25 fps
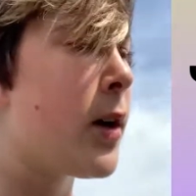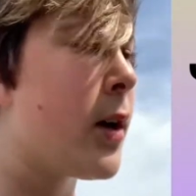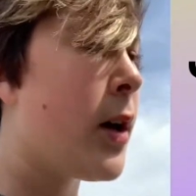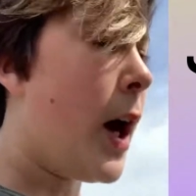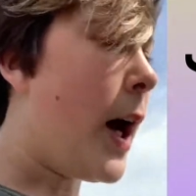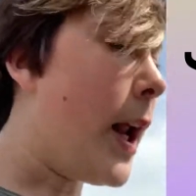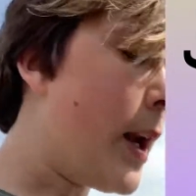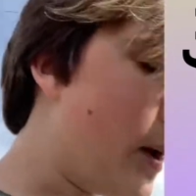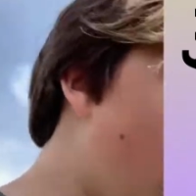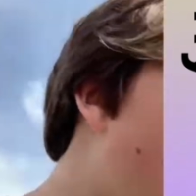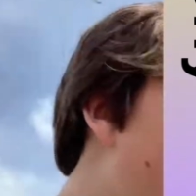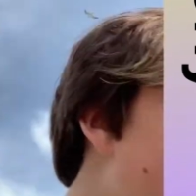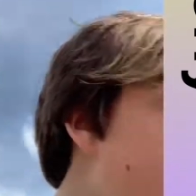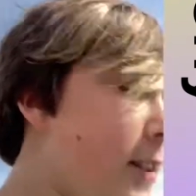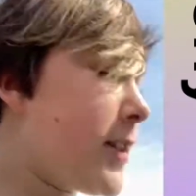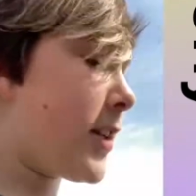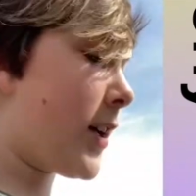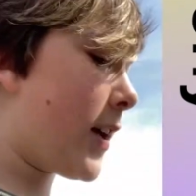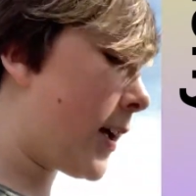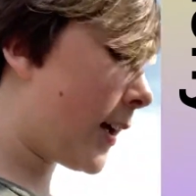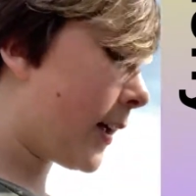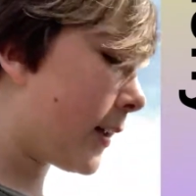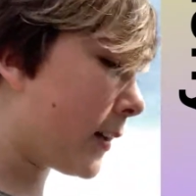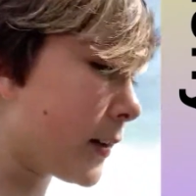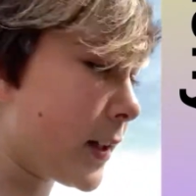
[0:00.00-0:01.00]
anyways,
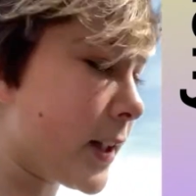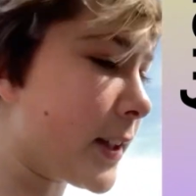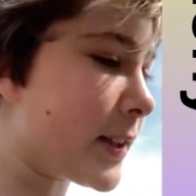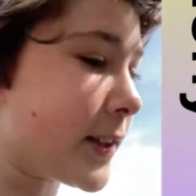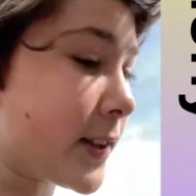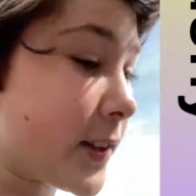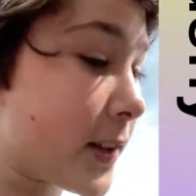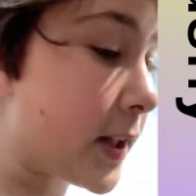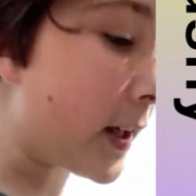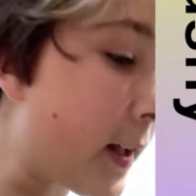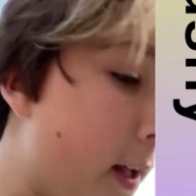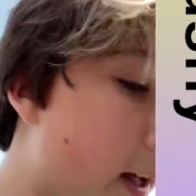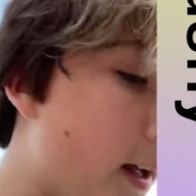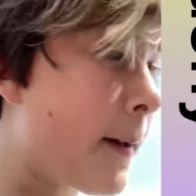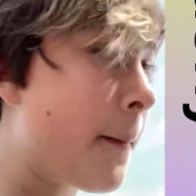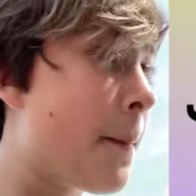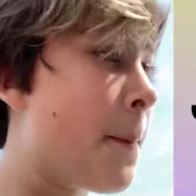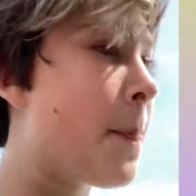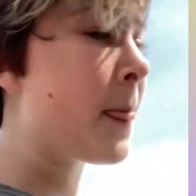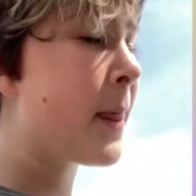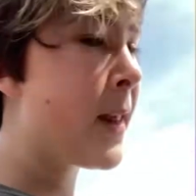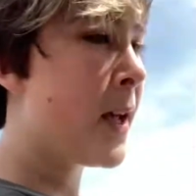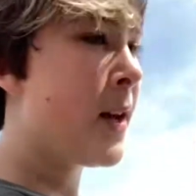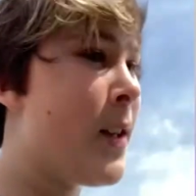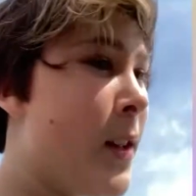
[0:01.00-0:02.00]
let's
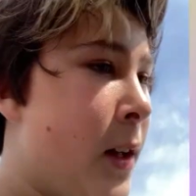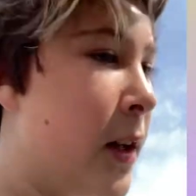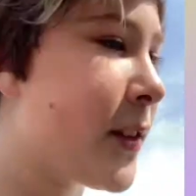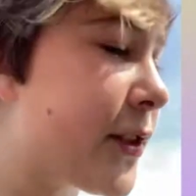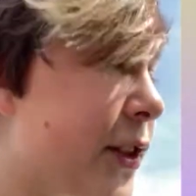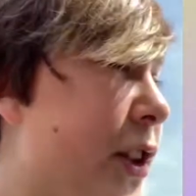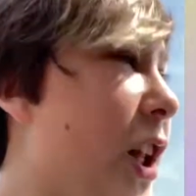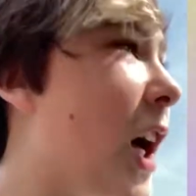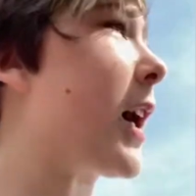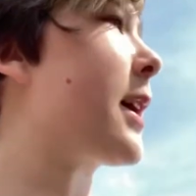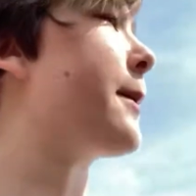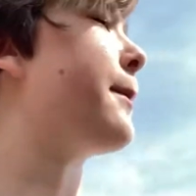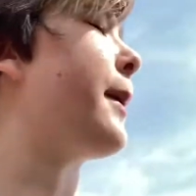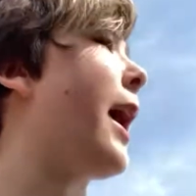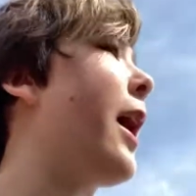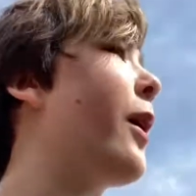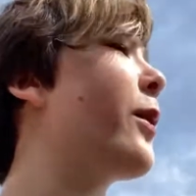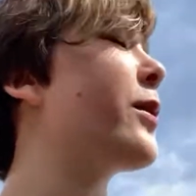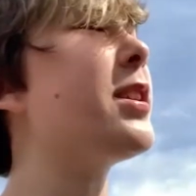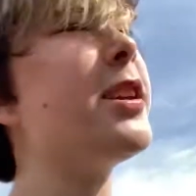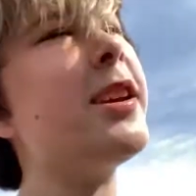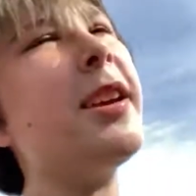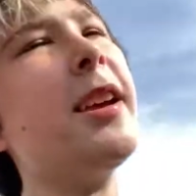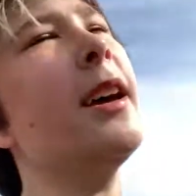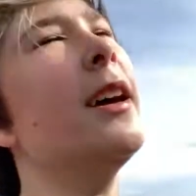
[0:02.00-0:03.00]
talk about
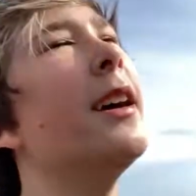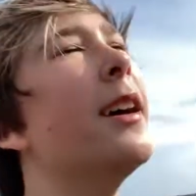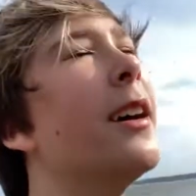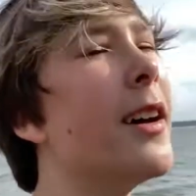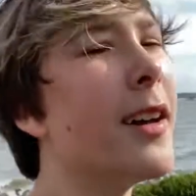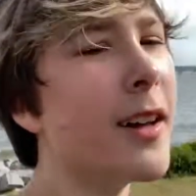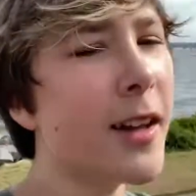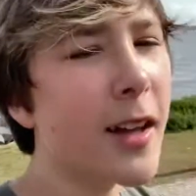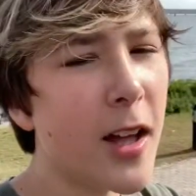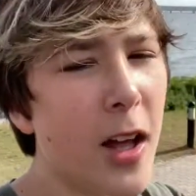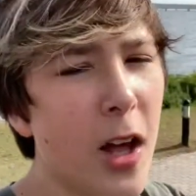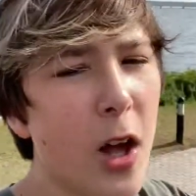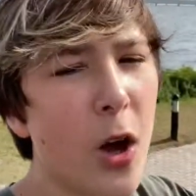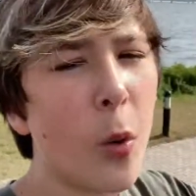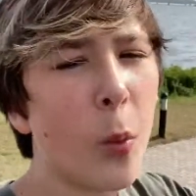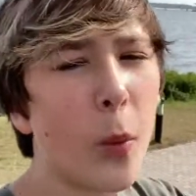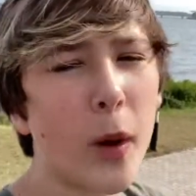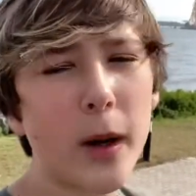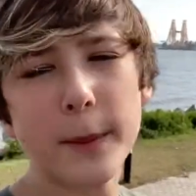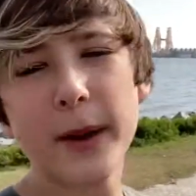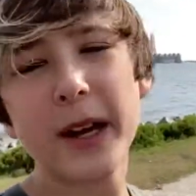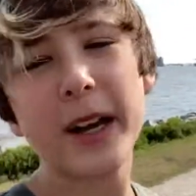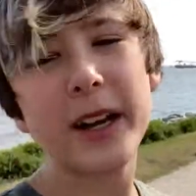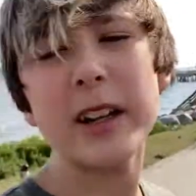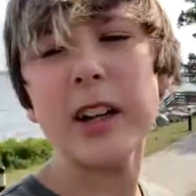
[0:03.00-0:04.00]
what
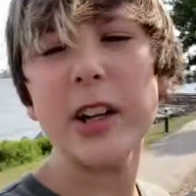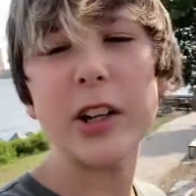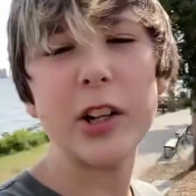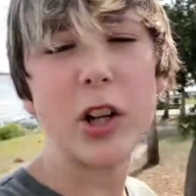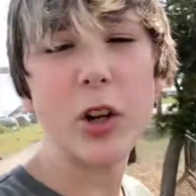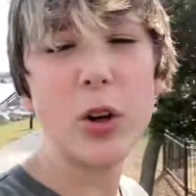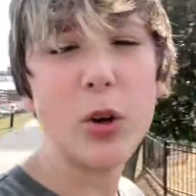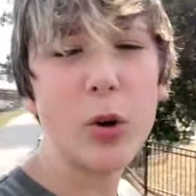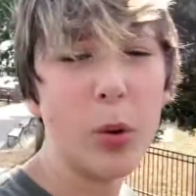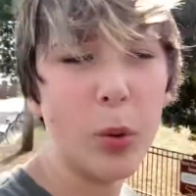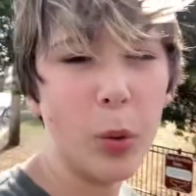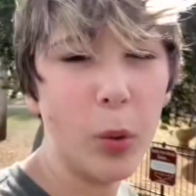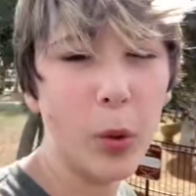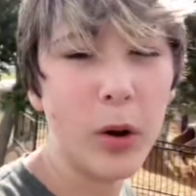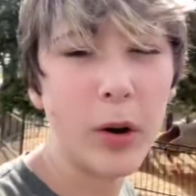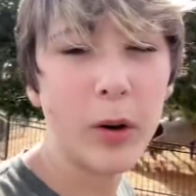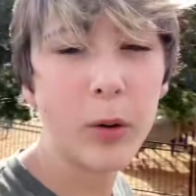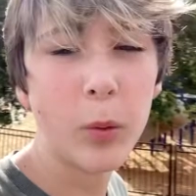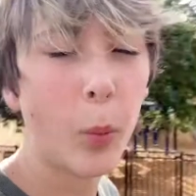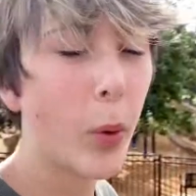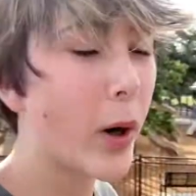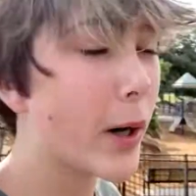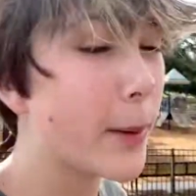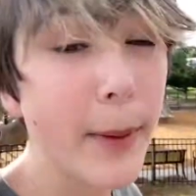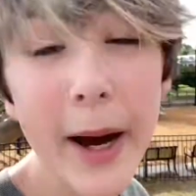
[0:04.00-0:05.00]
am I gonna do?
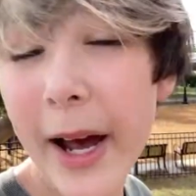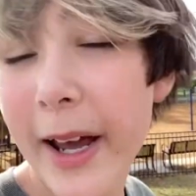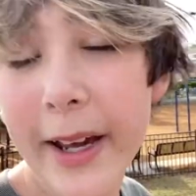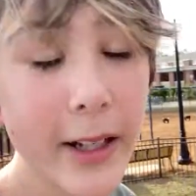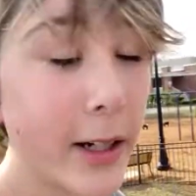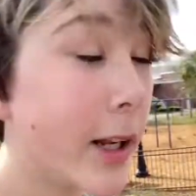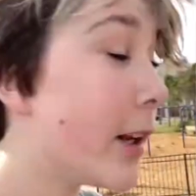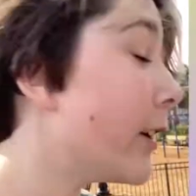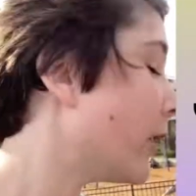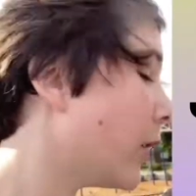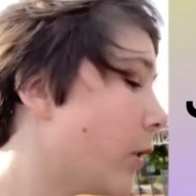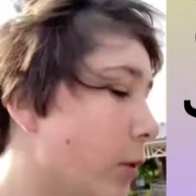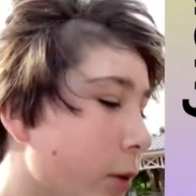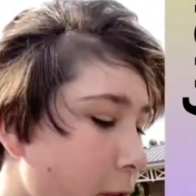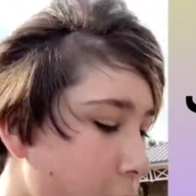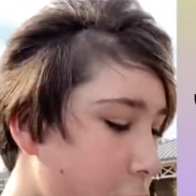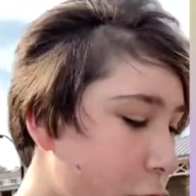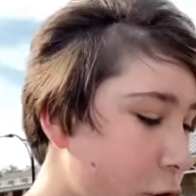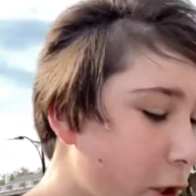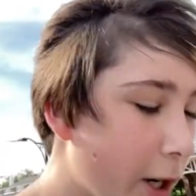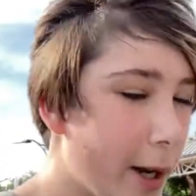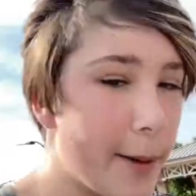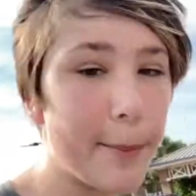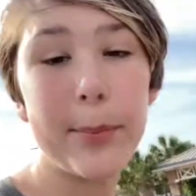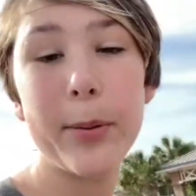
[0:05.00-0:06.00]
What am I gonna do this
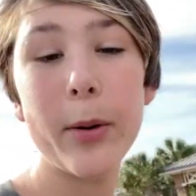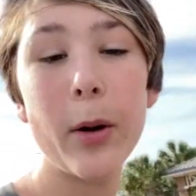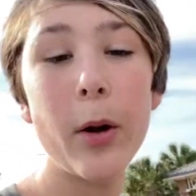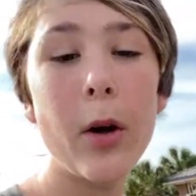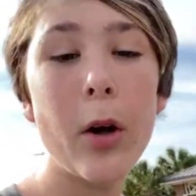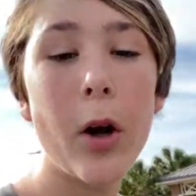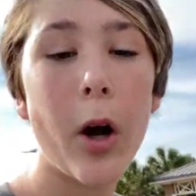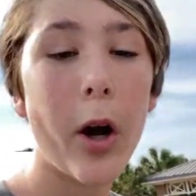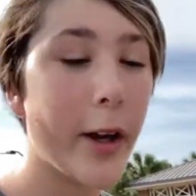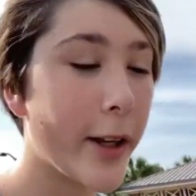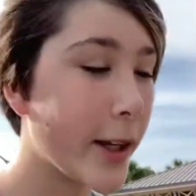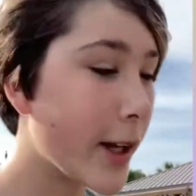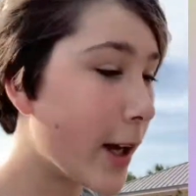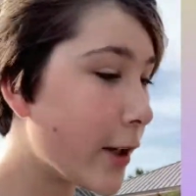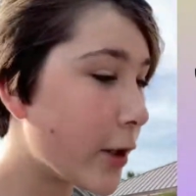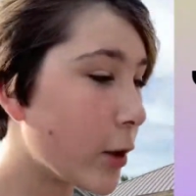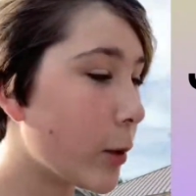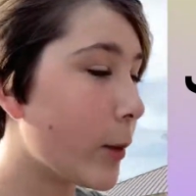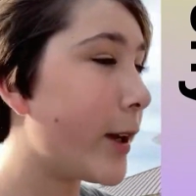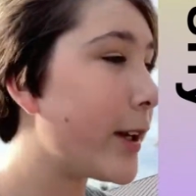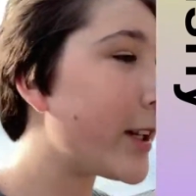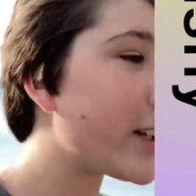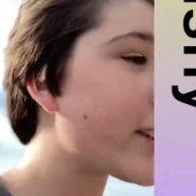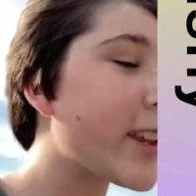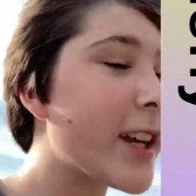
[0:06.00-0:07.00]
trip? Are you gonna do
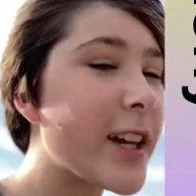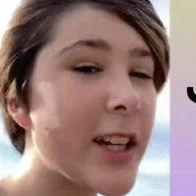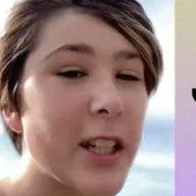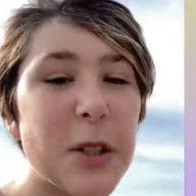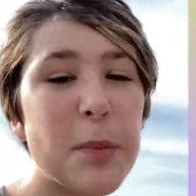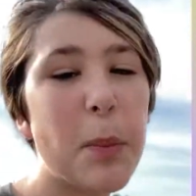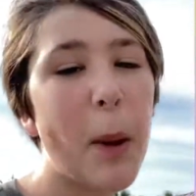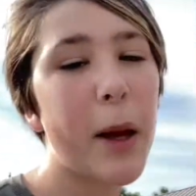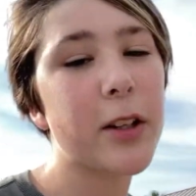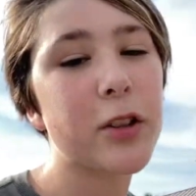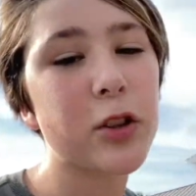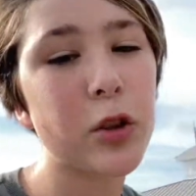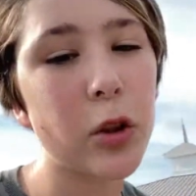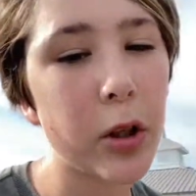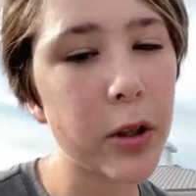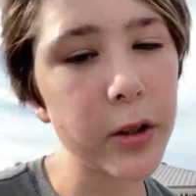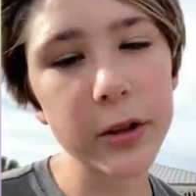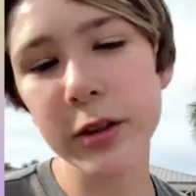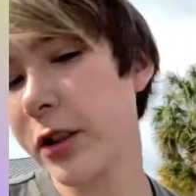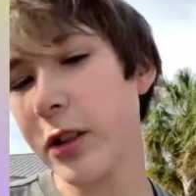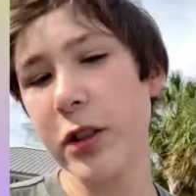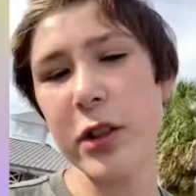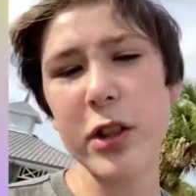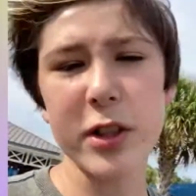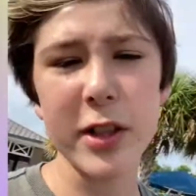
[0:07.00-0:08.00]
anything special, or is
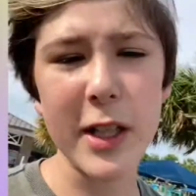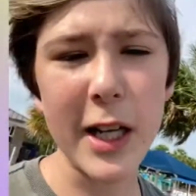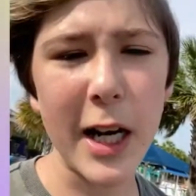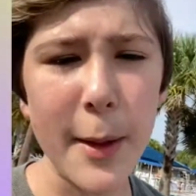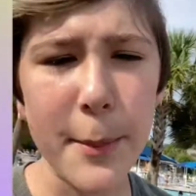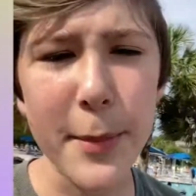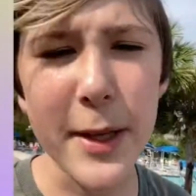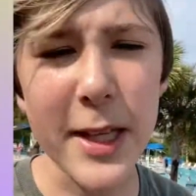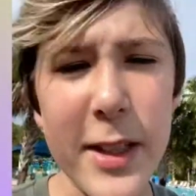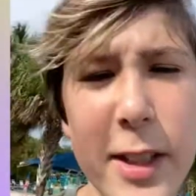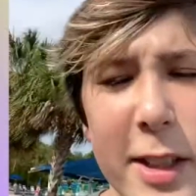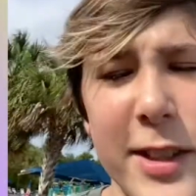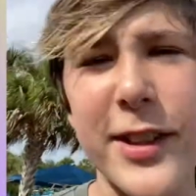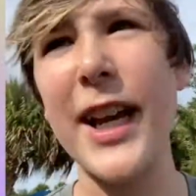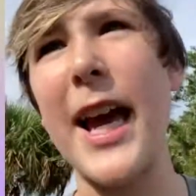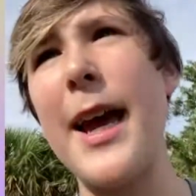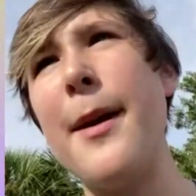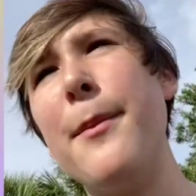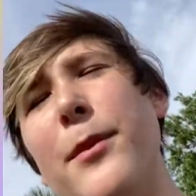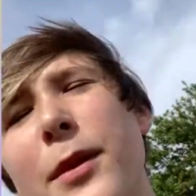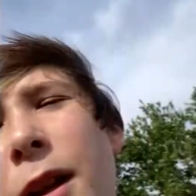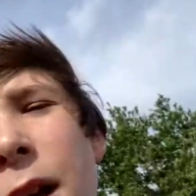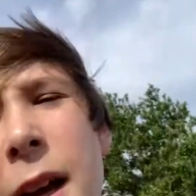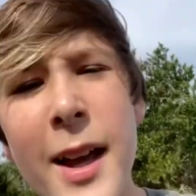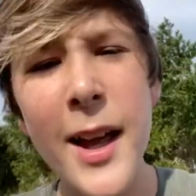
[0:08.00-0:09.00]
it just gonna be the
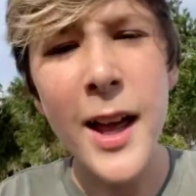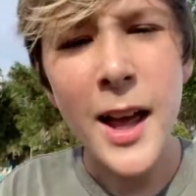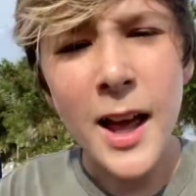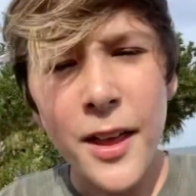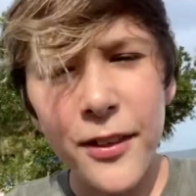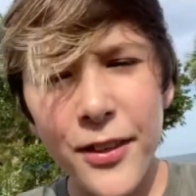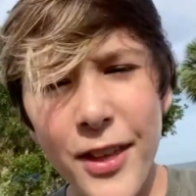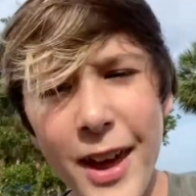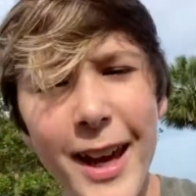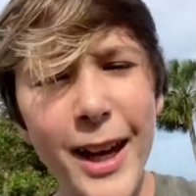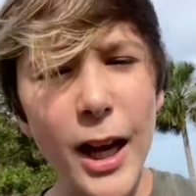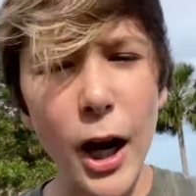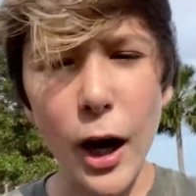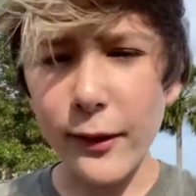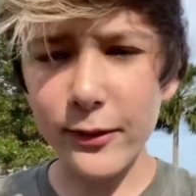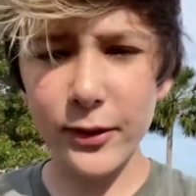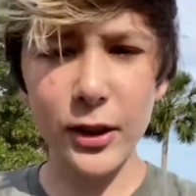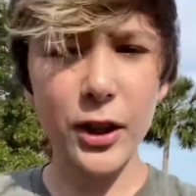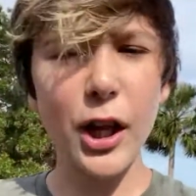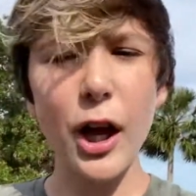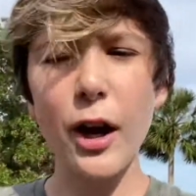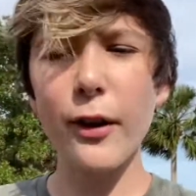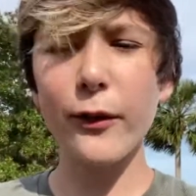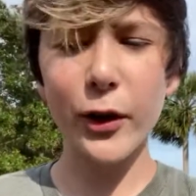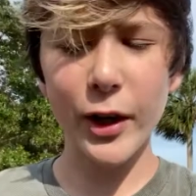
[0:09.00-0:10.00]
same thing over
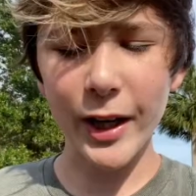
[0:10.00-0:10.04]
and over